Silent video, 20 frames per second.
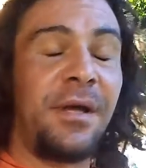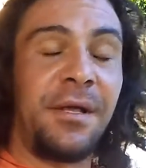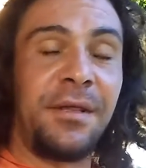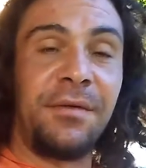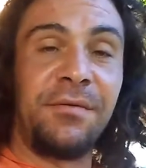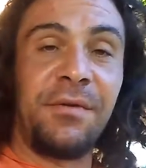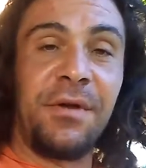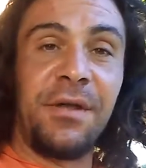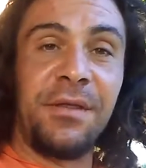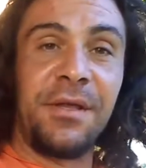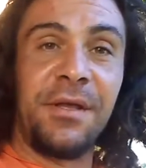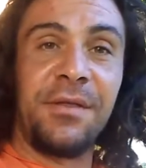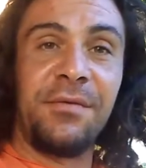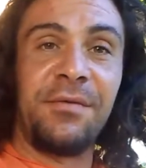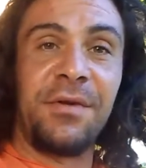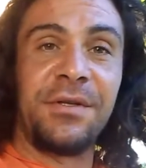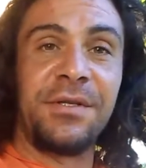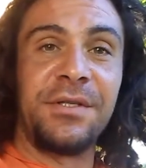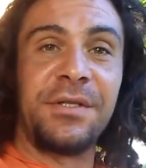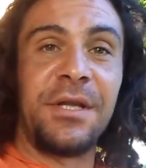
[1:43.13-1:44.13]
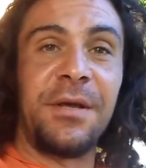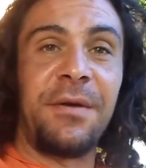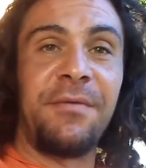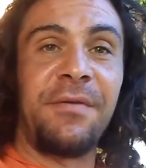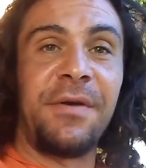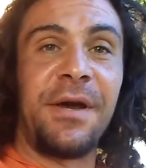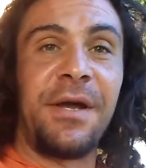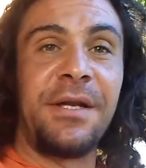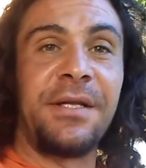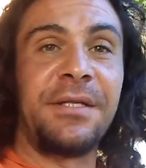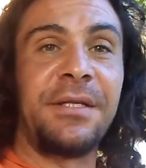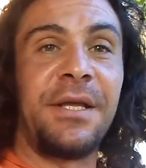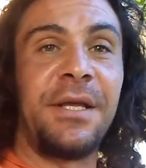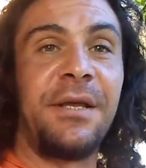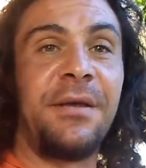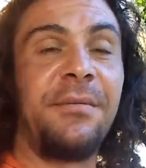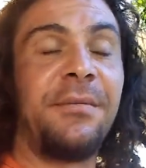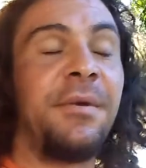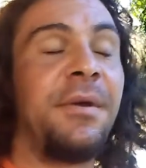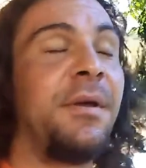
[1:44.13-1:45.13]
other Russian's name. I forgot his
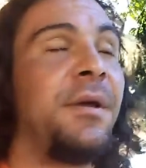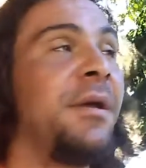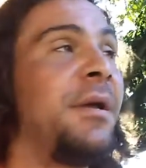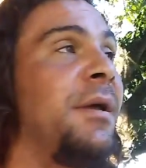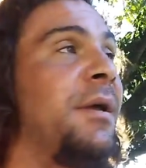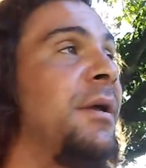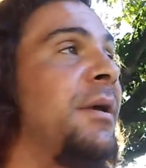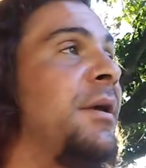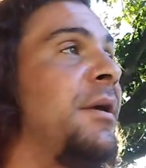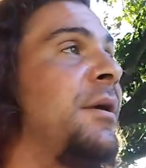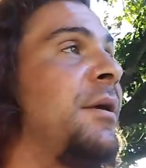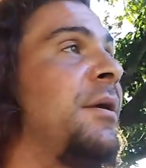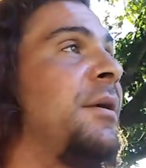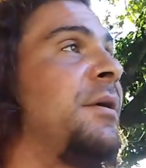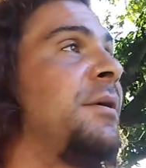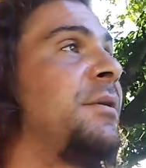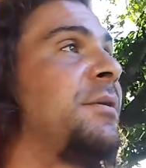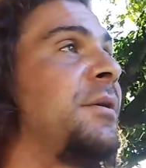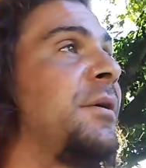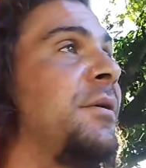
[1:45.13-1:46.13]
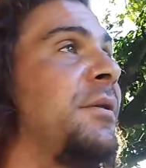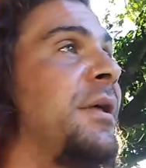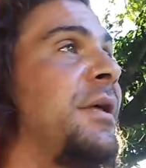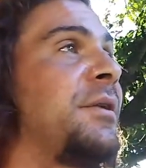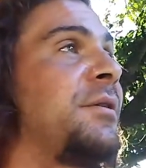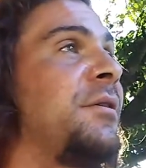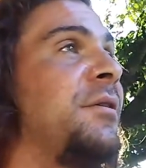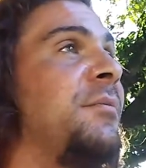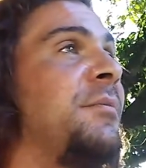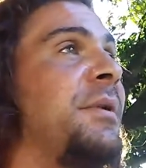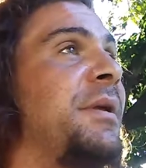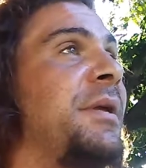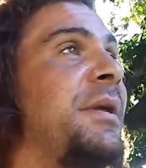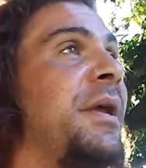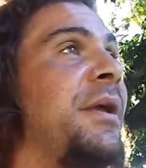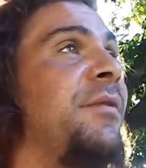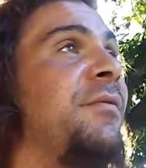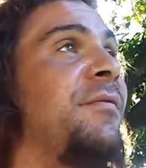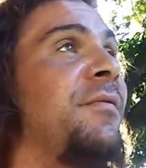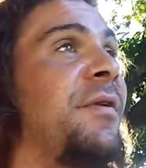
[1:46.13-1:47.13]
name. So that's going to
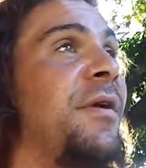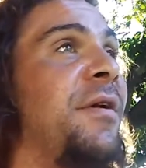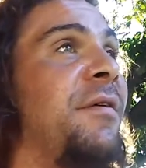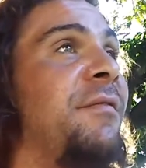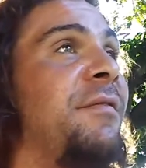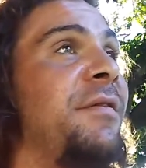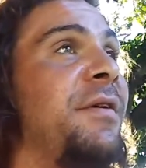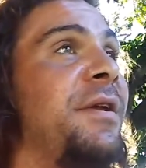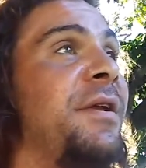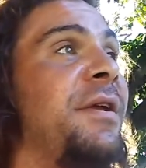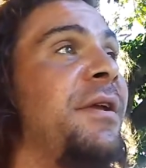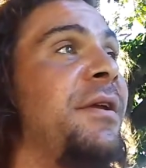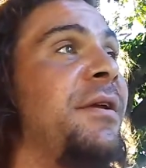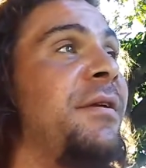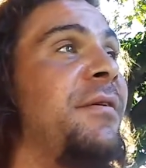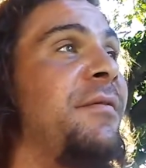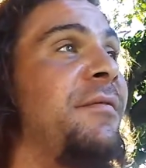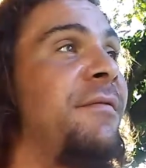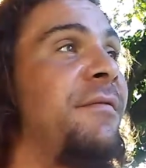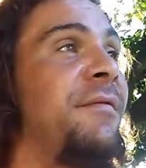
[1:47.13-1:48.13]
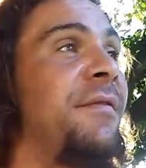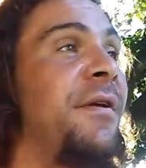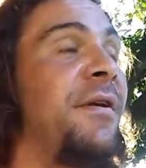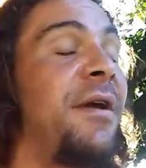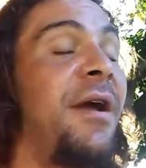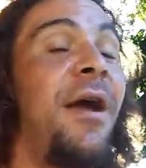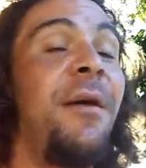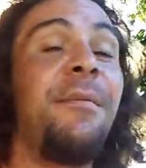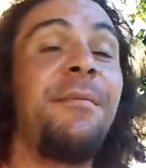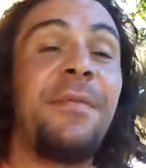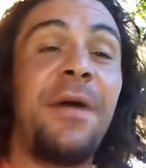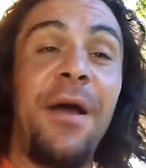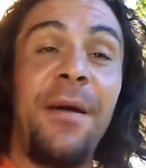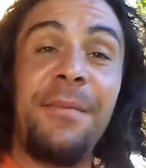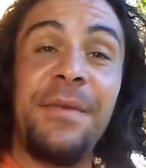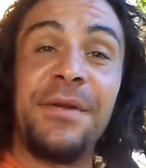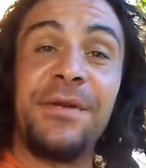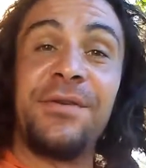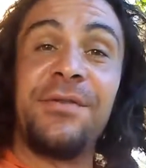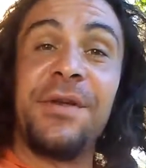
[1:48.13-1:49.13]
be a very, very. I'm
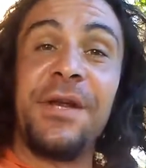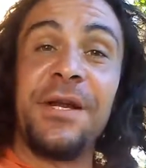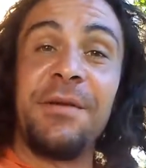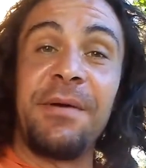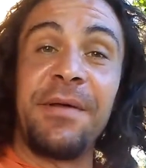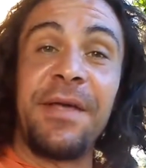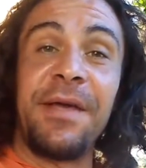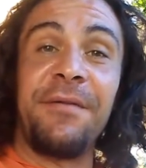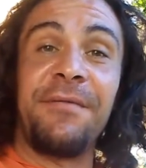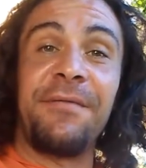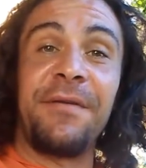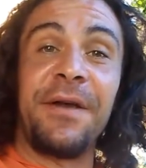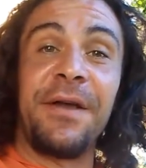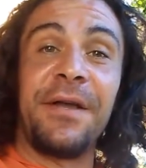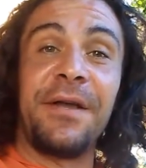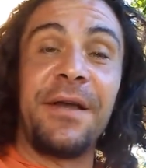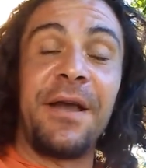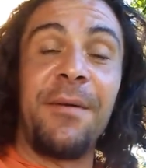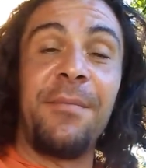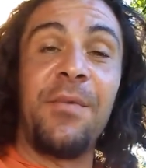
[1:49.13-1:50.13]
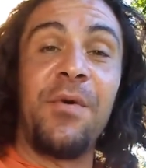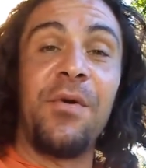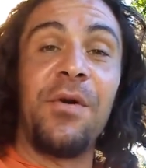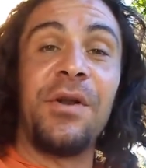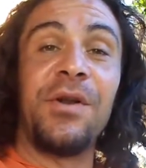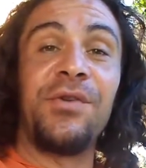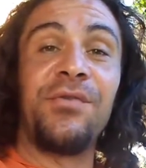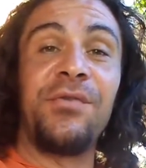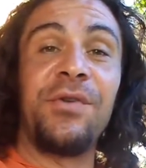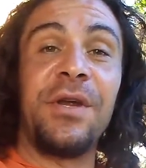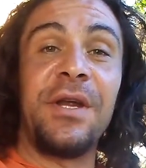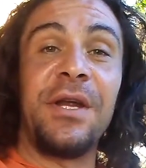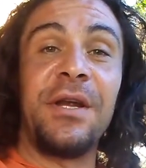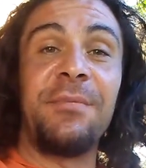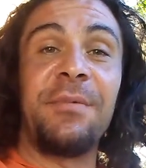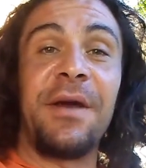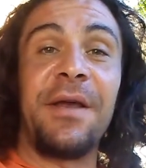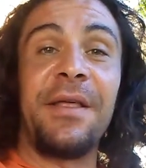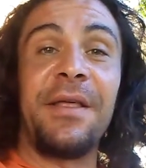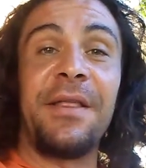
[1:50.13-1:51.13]
intrigued by that fight. I'm more
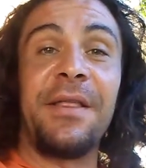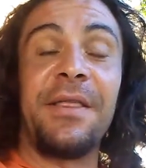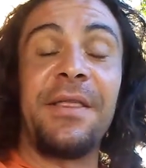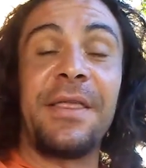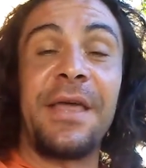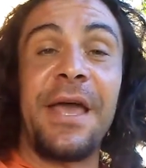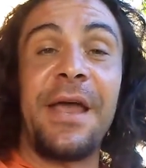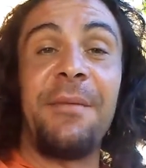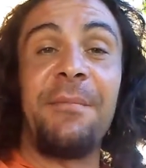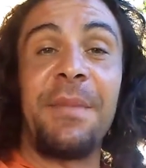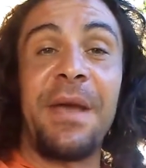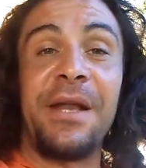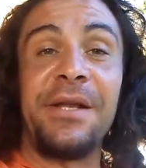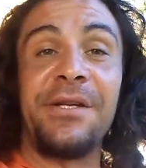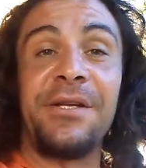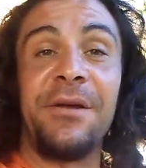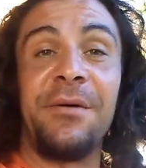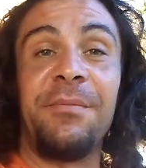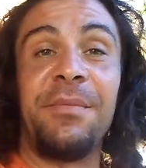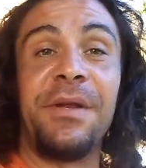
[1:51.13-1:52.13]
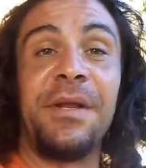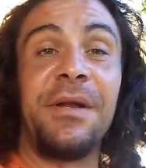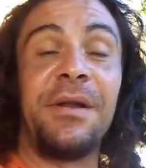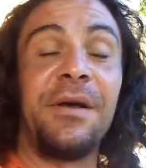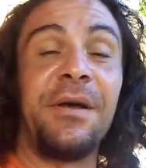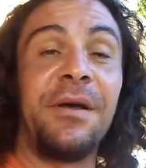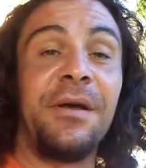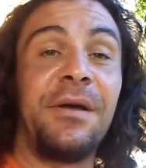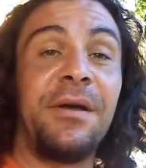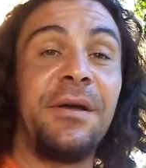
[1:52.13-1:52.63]
intrigued by that matchup than